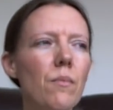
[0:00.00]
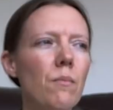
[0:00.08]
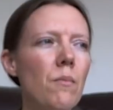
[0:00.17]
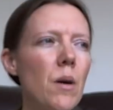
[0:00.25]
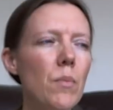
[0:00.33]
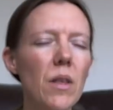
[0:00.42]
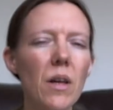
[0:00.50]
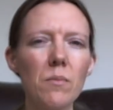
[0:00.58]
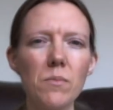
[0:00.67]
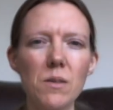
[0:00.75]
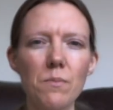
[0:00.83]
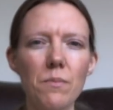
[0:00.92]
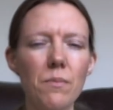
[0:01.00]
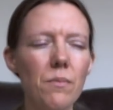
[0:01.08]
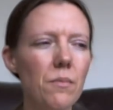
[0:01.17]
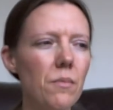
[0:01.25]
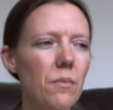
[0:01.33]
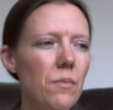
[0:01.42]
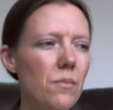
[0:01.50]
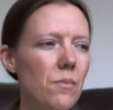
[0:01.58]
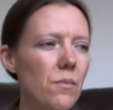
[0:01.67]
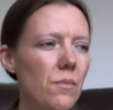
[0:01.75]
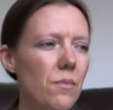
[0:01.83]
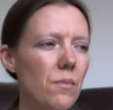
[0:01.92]
Maybe that's
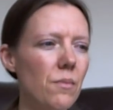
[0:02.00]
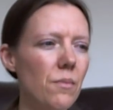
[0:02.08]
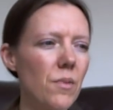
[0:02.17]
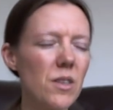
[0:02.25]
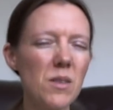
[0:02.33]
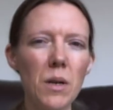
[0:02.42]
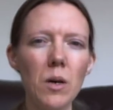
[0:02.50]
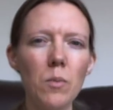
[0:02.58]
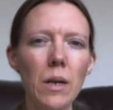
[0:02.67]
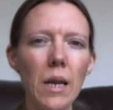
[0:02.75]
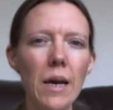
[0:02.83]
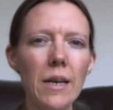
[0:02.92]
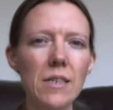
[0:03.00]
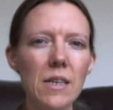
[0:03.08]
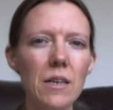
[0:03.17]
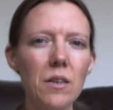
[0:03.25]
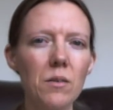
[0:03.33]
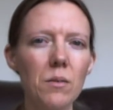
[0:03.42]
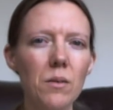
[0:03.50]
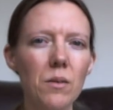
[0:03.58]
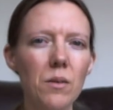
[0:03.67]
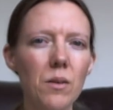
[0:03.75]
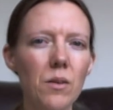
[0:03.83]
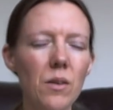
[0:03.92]
because I'm a little bit lazy.
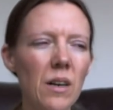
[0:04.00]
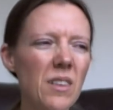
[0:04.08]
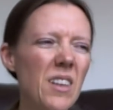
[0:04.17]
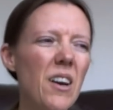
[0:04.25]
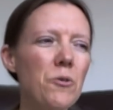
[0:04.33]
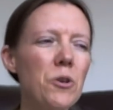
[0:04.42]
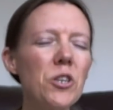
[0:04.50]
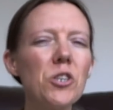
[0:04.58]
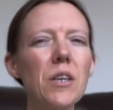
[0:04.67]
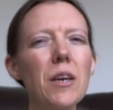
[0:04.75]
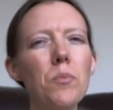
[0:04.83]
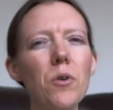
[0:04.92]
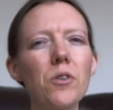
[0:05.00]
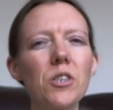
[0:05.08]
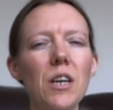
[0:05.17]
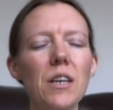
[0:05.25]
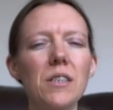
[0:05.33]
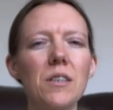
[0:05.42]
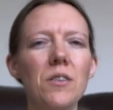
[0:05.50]
I don't know. You just get your project,